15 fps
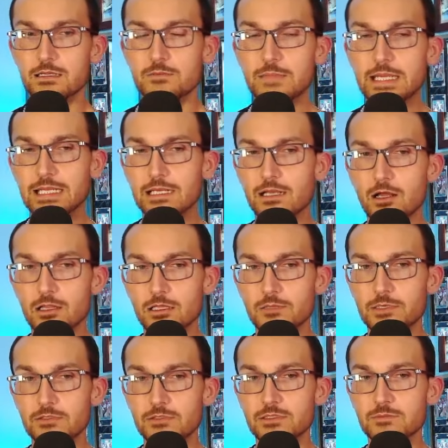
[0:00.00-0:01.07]
make it all
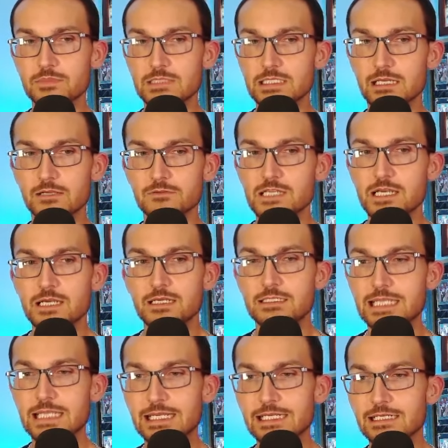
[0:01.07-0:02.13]
about themselves,
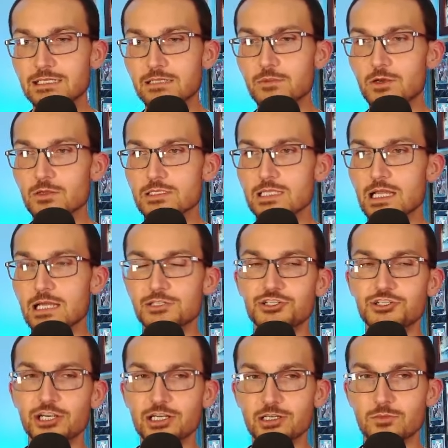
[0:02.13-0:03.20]
take it in the most
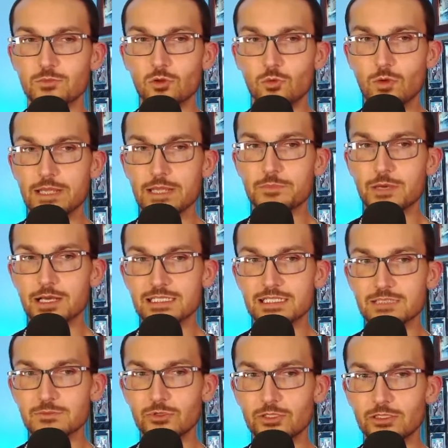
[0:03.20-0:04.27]
uncharitable way
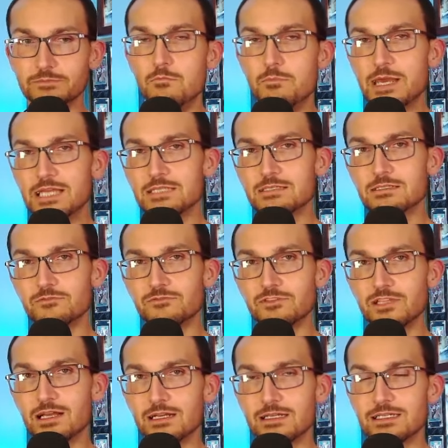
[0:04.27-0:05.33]
possible. Best of
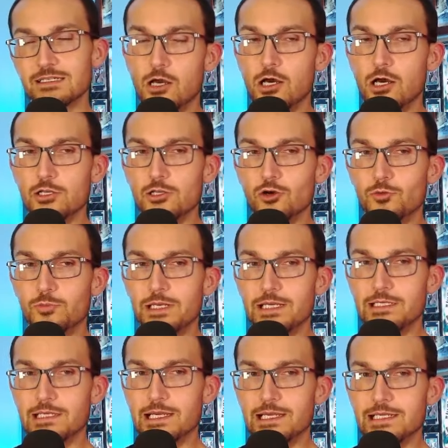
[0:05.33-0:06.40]
luck on
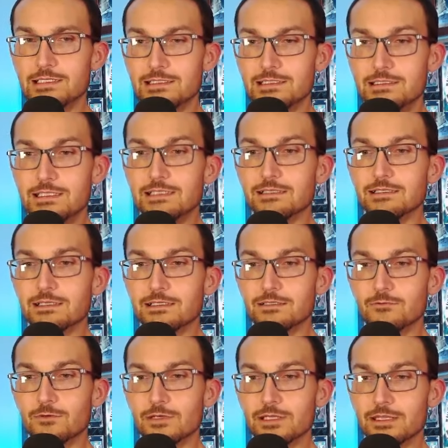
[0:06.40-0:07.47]
opening night to
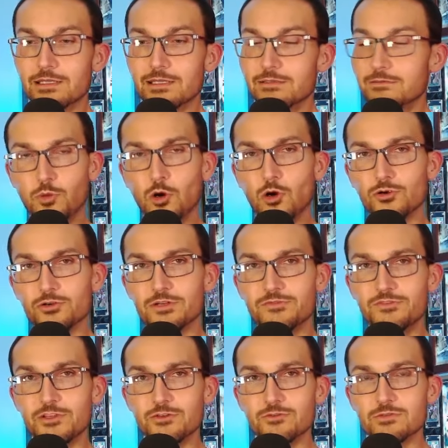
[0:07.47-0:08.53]
dealing with poor
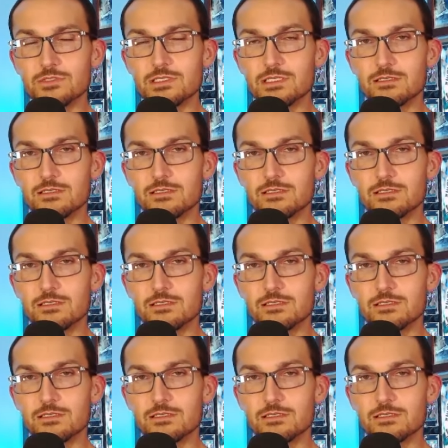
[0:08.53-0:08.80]
reviews